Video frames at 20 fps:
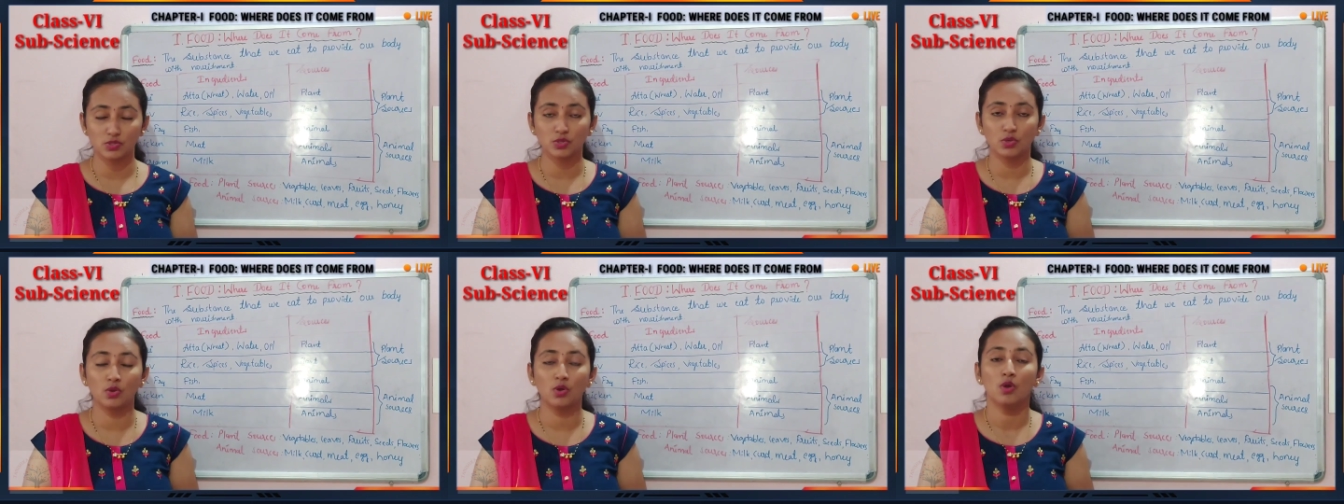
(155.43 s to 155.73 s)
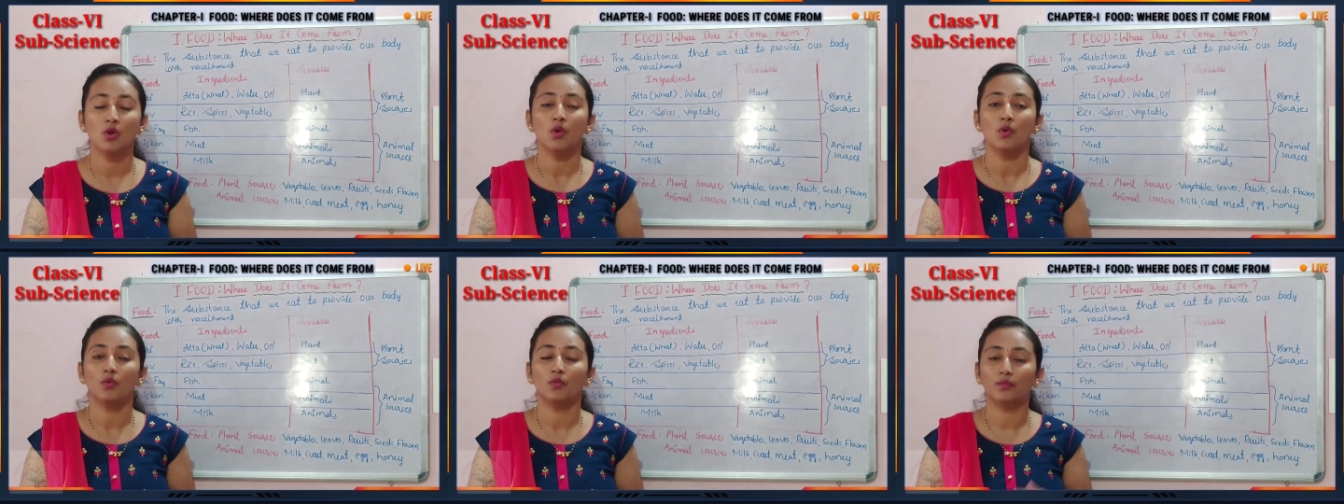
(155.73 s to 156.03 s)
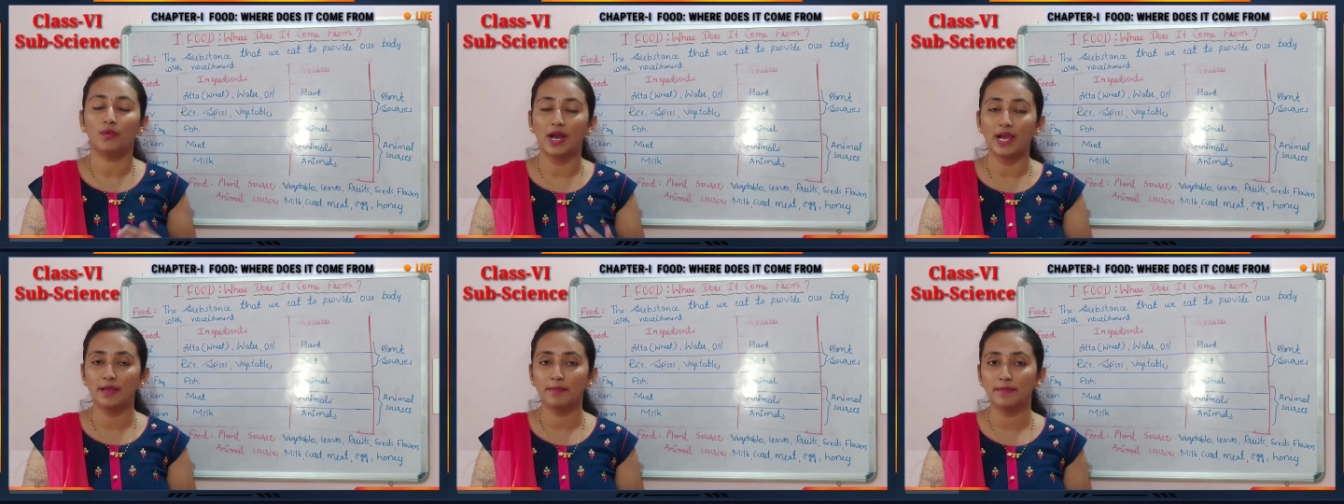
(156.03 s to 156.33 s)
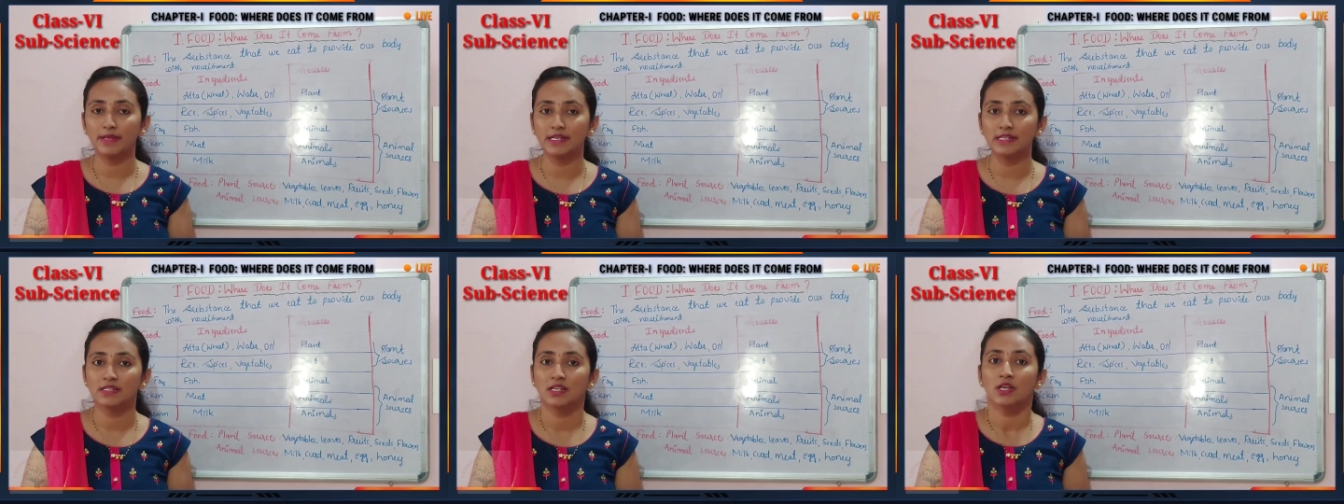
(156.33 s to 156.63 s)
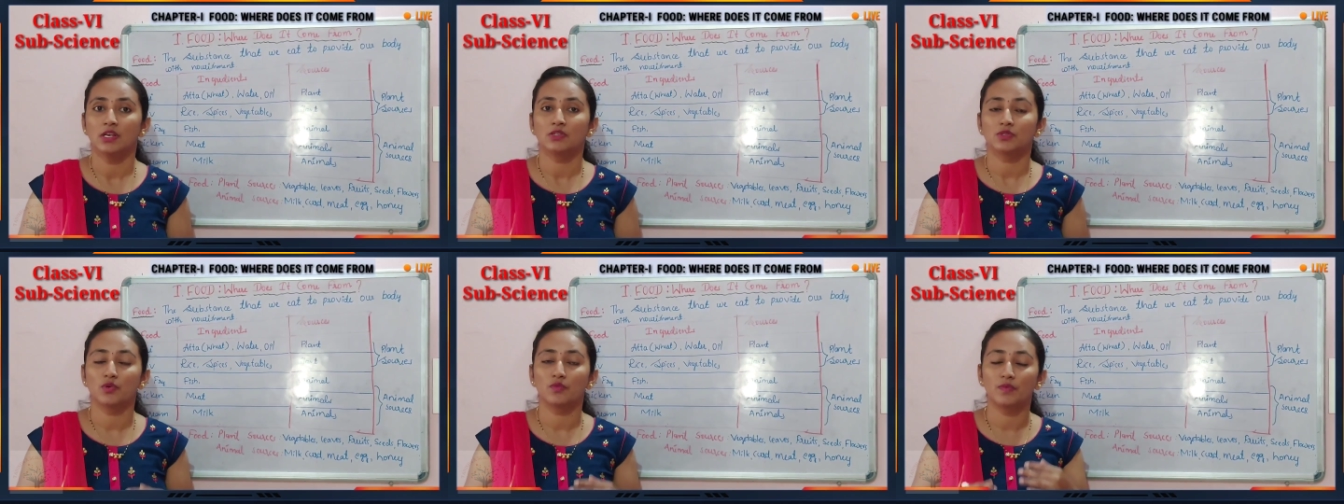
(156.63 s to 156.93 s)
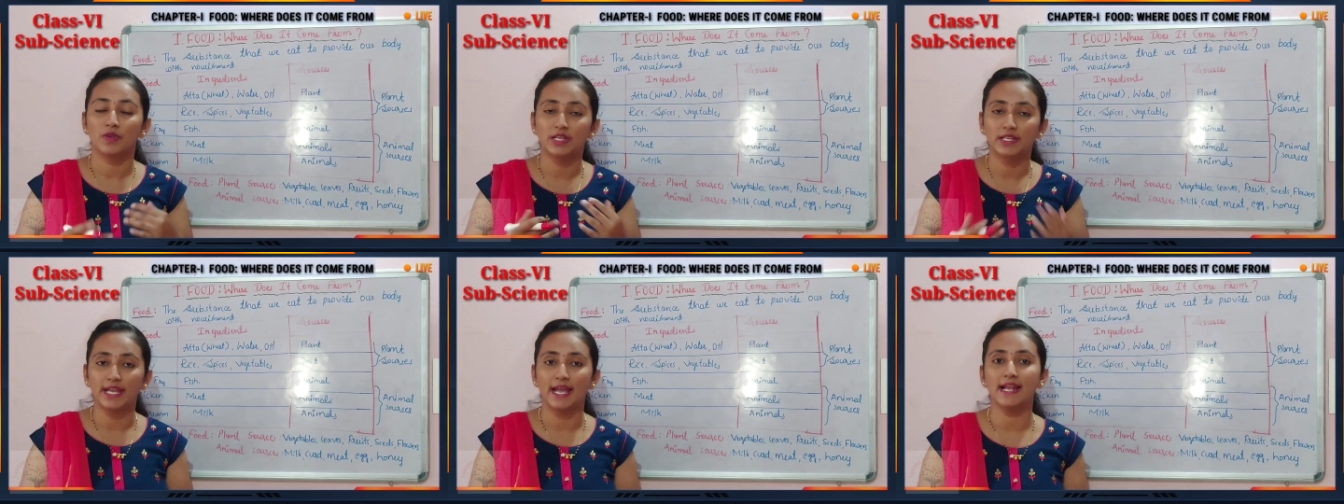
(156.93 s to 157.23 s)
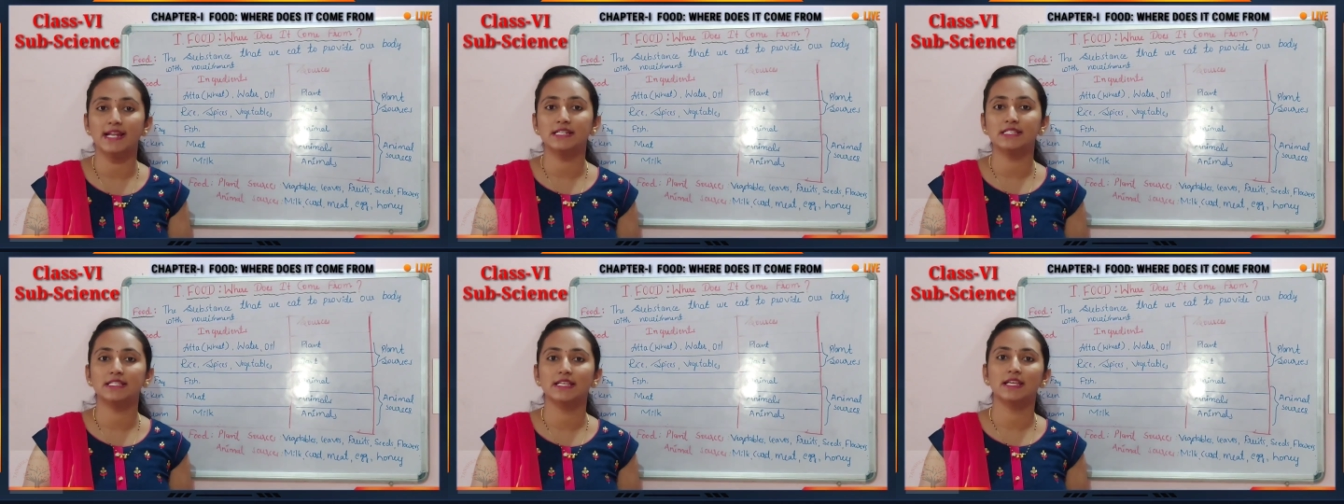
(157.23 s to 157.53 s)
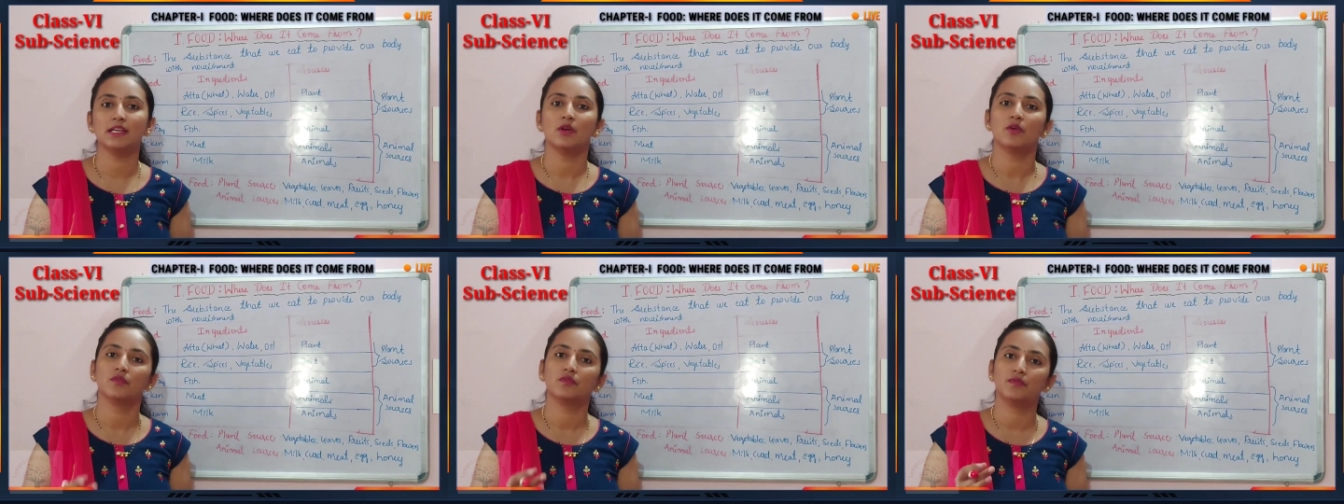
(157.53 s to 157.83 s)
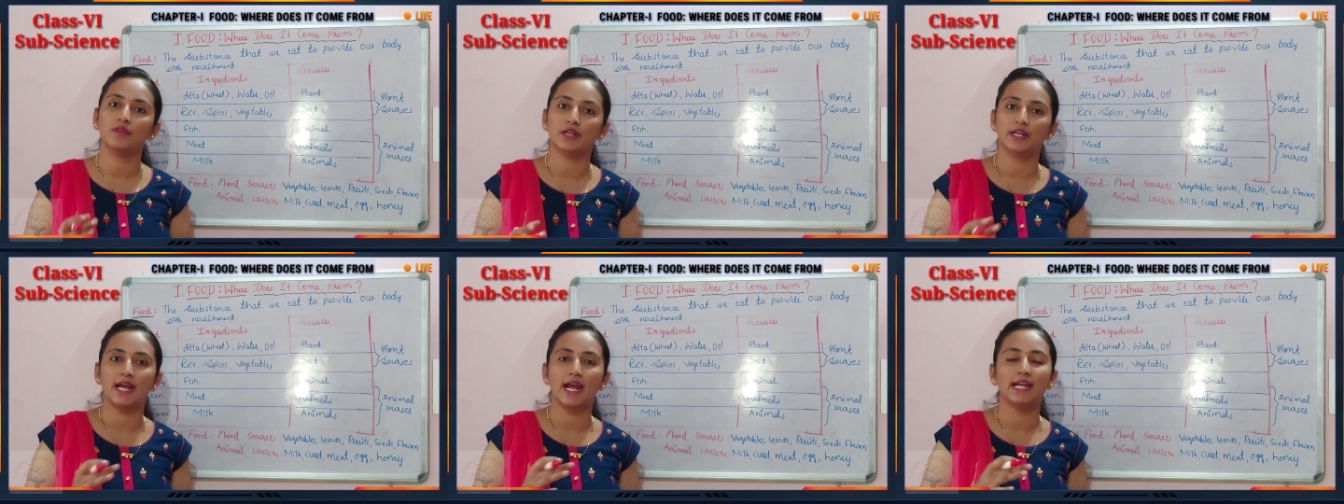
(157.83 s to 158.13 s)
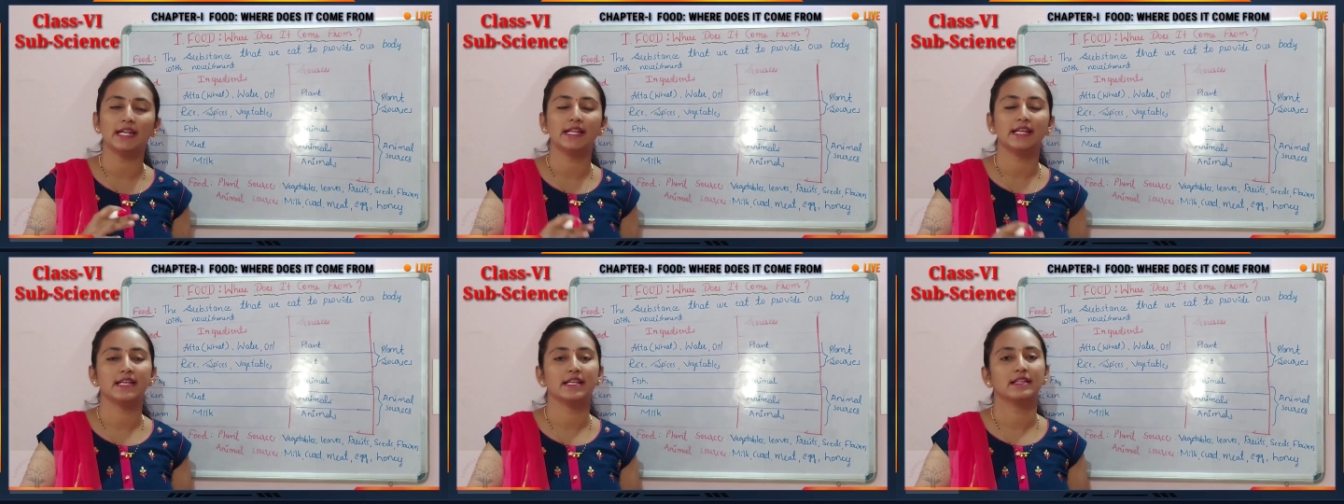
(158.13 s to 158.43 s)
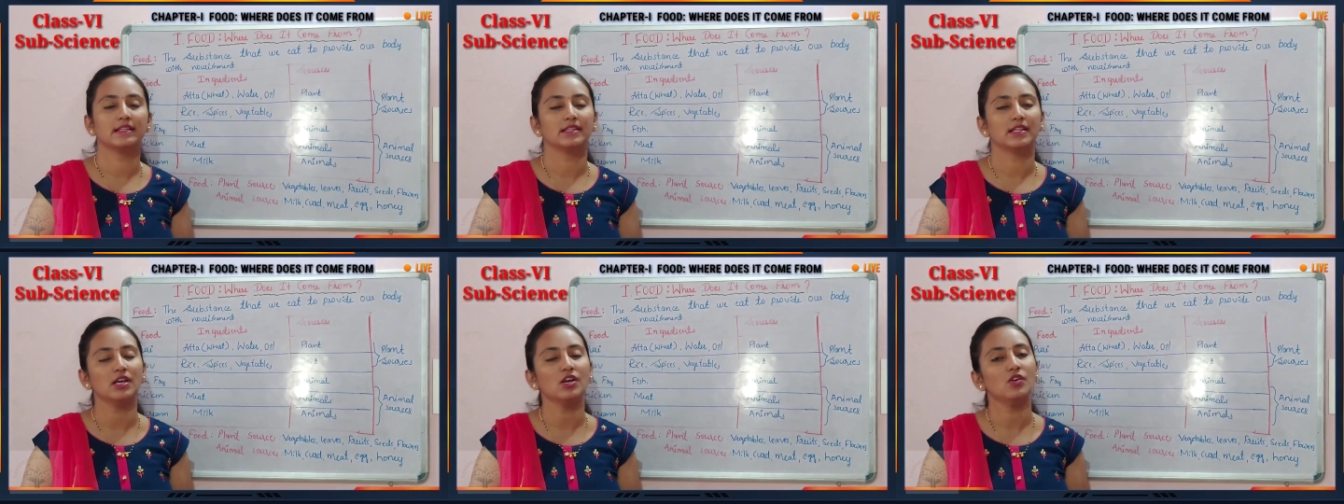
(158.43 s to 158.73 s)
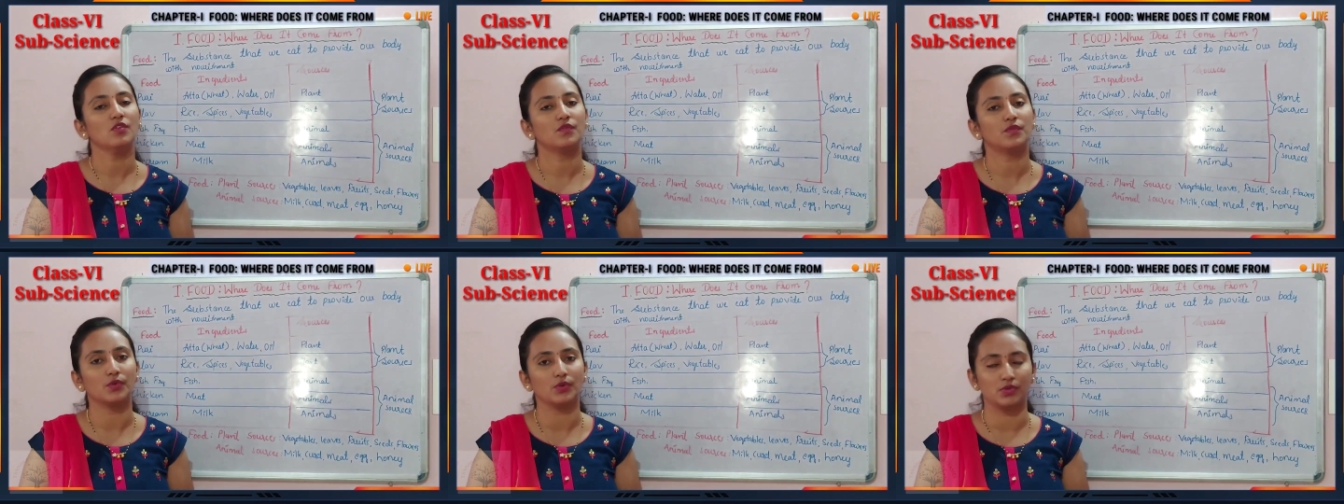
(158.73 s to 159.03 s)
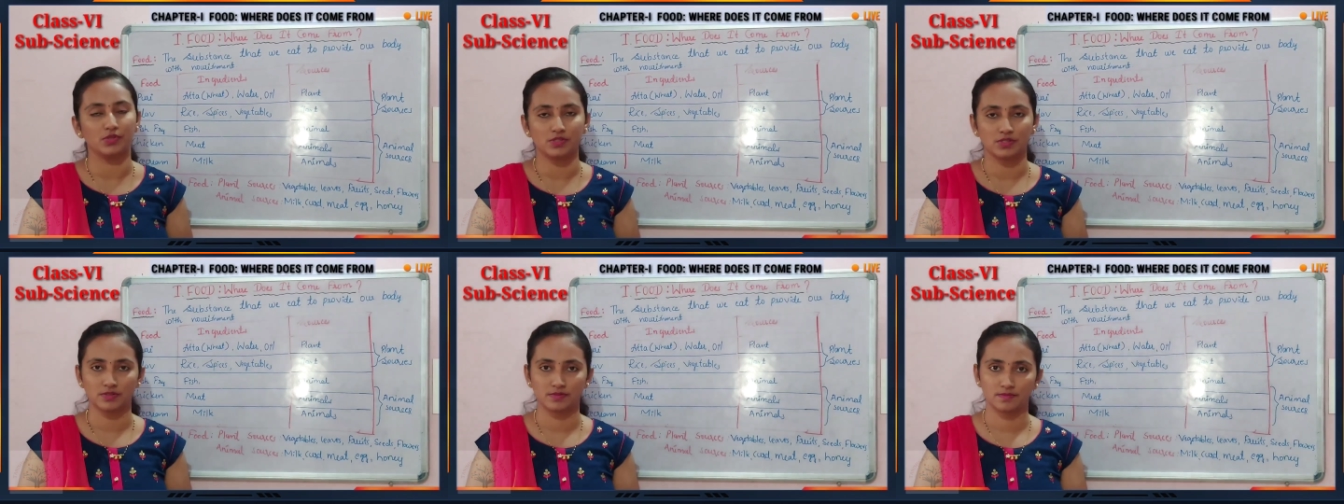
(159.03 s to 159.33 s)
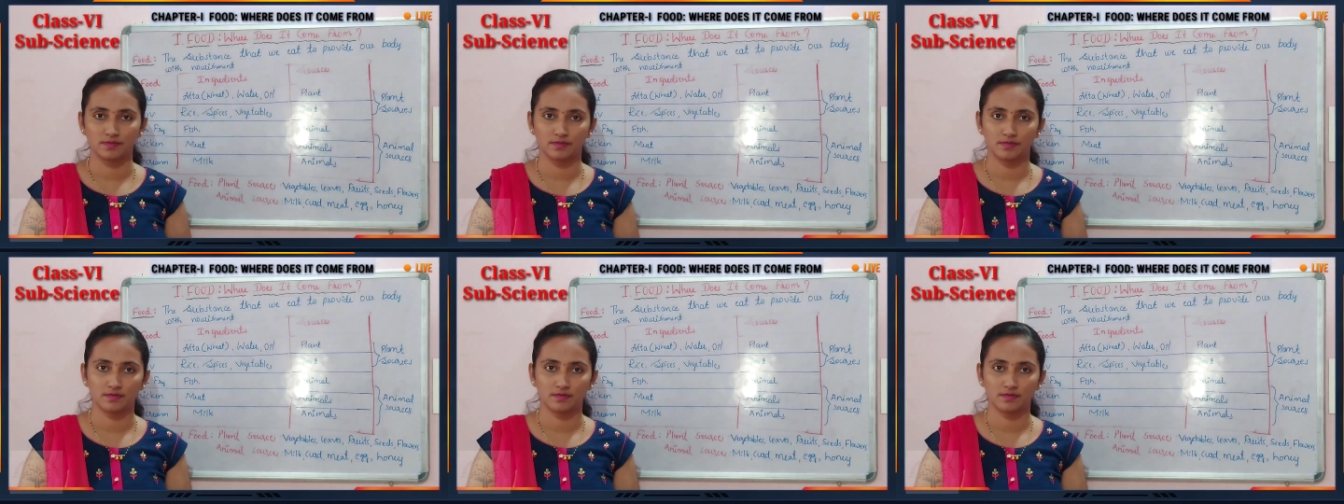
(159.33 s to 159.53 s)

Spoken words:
So why means, so we can see variety in the foods.